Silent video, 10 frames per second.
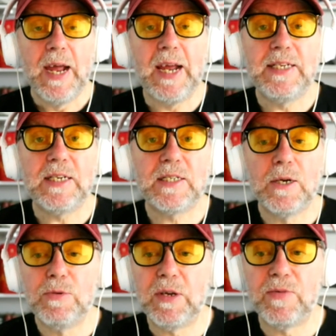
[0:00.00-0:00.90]
is
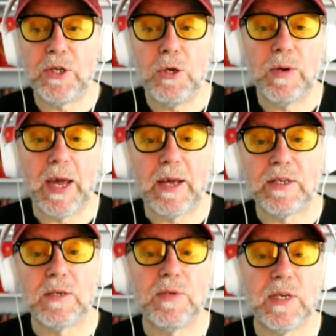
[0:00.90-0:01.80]
exclusive to UK
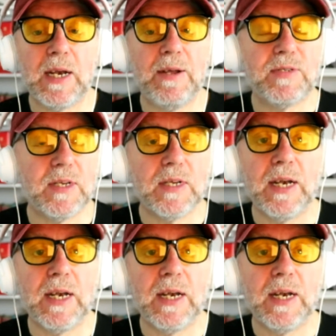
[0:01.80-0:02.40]
customers and lists a,